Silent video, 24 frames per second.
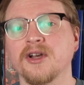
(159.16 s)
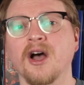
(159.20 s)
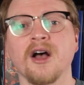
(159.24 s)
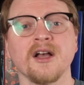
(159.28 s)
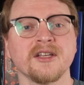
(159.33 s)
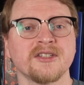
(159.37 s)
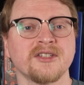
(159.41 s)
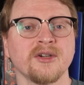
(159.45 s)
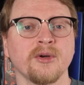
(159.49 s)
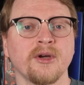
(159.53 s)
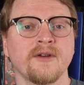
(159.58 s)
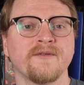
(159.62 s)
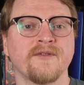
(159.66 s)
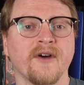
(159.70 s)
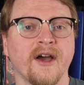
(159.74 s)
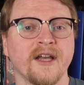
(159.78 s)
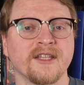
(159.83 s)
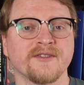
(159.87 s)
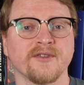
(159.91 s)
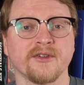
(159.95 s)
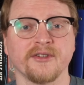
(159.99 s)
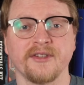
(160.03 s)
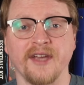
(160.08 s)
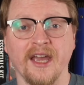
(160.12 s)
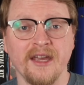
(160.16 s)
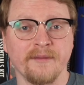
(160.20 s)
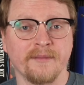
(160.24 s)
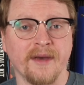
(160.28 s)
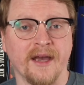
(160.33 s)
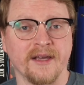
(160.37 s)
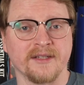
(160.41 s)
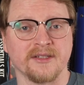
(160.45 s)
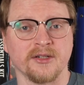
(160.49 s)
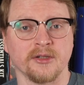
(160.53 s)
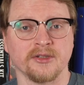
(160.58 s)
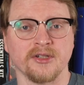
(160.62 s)
also advice for game
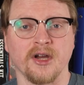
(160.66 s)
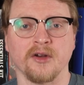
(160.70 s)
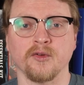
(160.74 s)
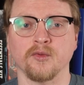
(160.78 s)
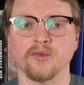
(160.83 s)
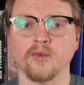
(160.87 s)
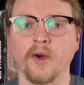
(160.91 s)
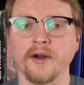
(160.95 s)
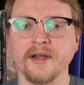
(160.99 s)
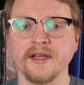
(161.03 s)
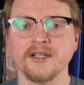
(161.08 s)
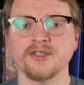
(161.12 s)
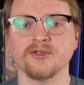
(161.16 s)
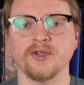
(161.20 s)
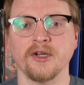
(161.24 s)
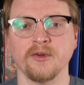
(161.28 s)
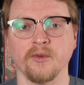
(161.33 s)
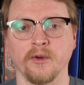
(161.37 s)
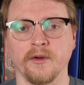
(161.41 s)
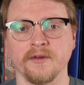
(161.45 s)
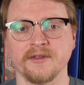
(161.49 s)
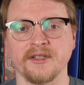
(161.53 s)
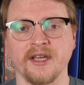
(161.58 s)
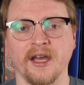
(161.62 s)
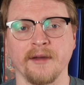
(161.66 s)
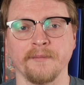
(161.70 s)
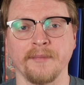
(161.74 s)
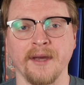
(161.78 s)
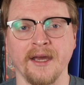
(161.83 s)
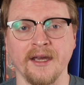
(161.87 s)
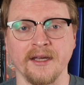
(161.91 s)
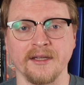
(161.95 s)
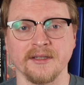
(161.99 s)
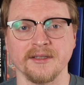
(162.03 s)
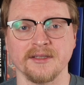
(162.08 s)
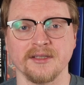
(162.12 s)
masters on running Street Wolves
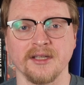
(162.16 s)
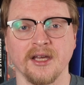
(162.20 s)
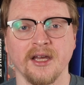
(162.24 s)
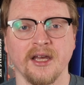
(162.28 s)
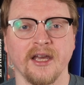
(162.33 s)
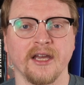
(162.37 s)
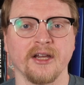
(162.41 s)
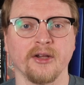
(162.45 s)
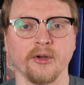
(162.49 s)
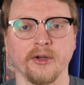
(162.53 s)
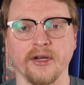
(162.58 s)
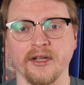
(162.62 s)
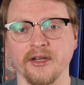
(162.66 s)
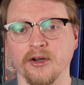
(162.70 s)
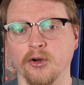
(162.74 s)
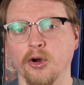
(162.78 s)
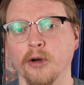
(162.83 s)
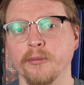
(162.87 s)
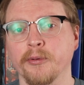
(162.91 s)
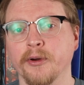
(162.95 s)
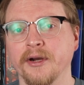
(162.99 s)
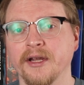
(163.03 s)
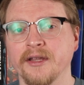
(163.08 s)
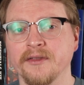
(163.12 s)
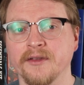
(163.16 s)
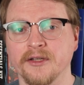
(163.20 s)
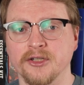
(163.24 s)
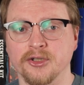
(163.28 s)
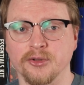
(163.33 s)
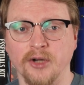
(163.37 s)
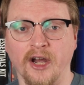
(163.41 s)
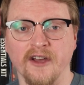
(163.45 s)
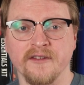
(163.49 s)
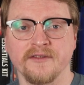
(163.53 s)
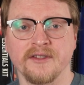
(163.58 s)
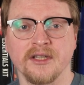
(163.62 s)
campaigns, including incorporating the
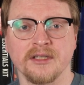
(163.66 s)
drive